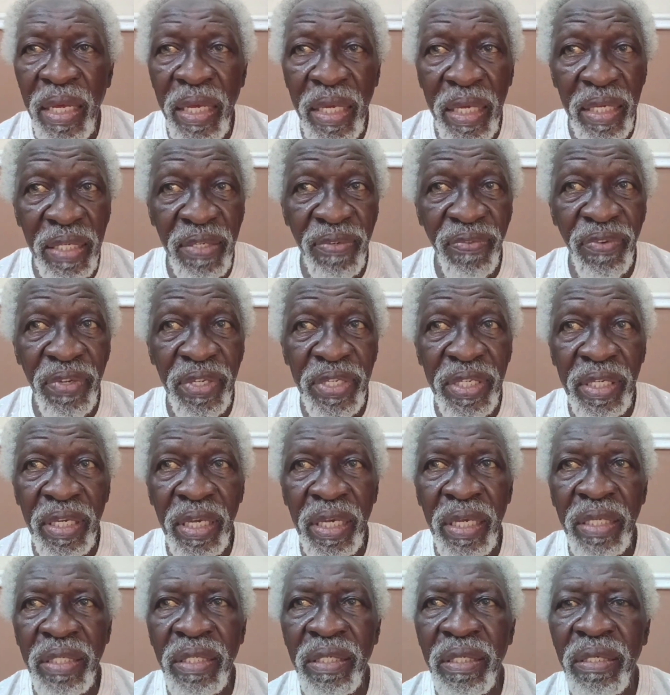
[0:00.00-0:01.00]
His
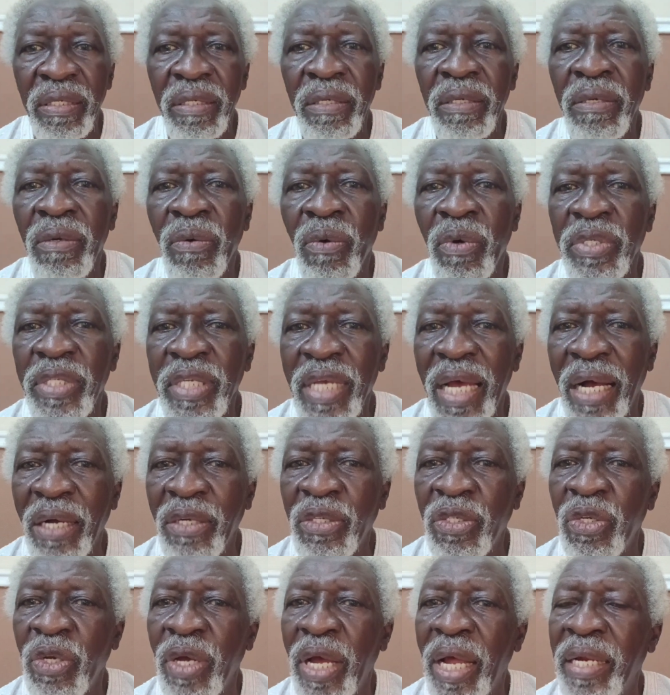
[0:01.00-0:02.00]
visit was
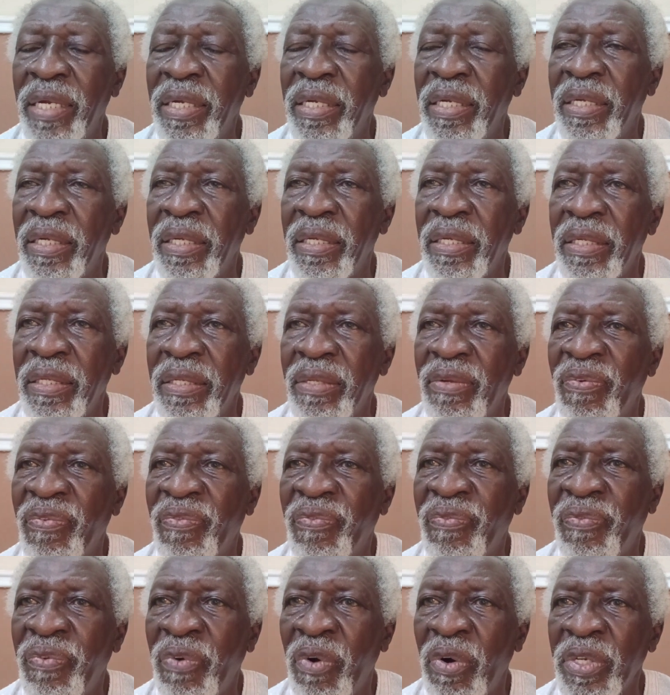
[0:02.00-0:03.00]
actually the
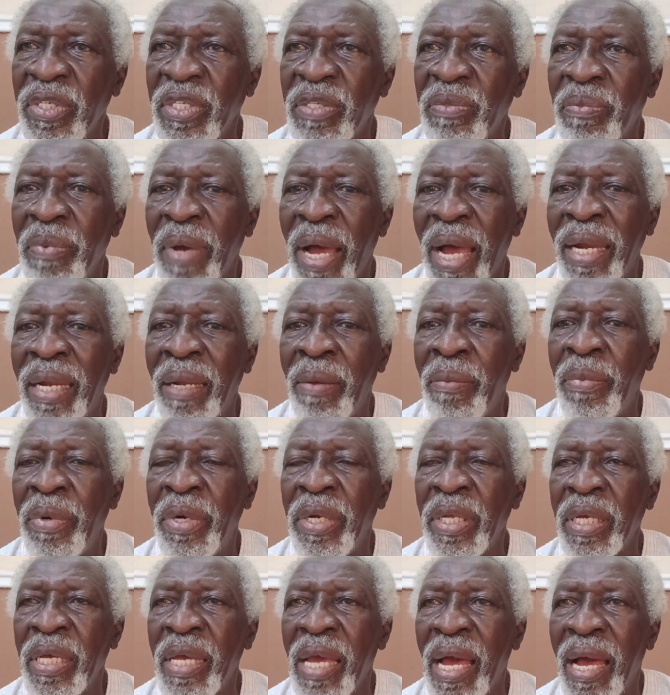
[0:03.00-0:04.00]
first by an
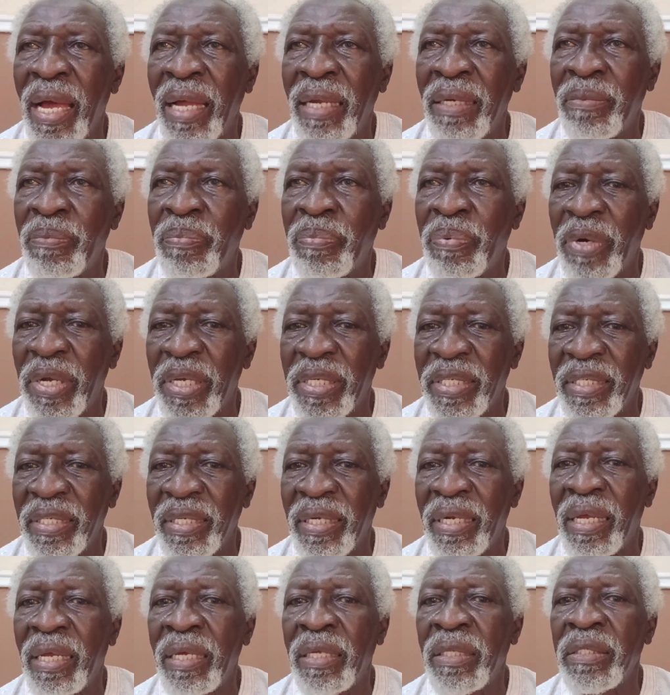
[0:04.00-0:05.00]
American
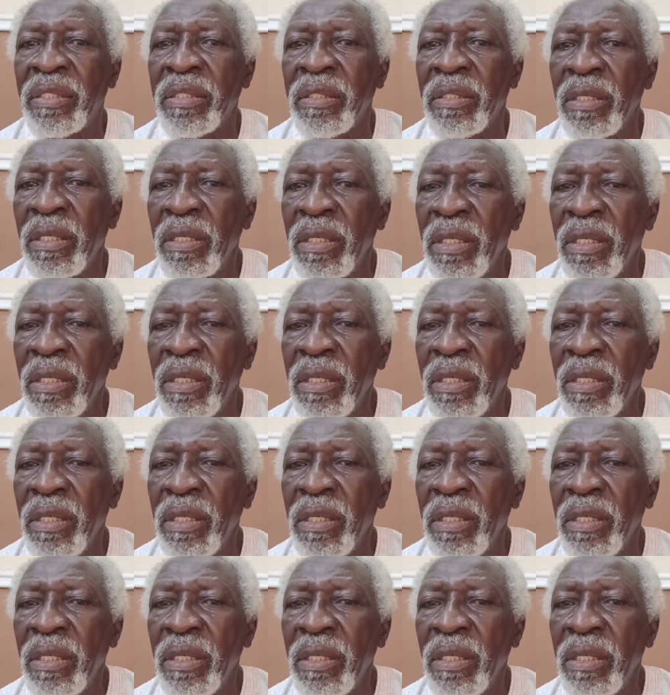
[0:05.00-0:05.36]
president